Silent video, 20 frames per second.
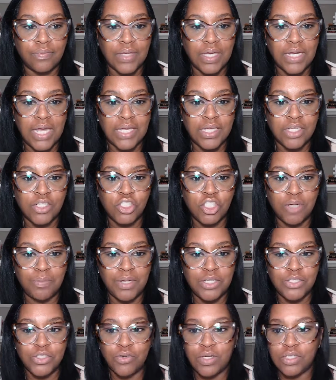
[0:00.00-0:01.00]
And I can share
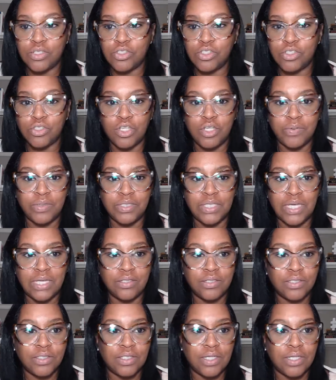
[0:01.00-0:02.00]
my screen to show you what that
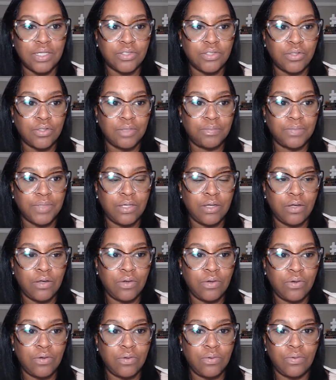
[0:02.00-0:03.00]
looks like. So let me
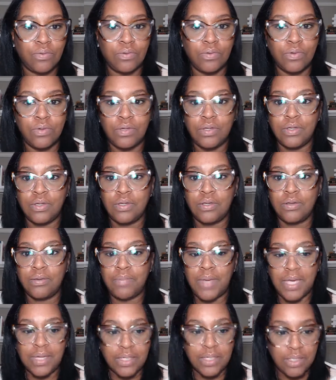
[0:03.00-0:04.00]
go
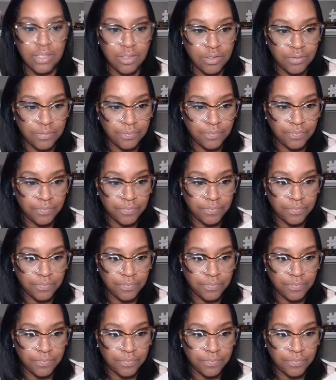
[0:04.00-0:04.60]
back here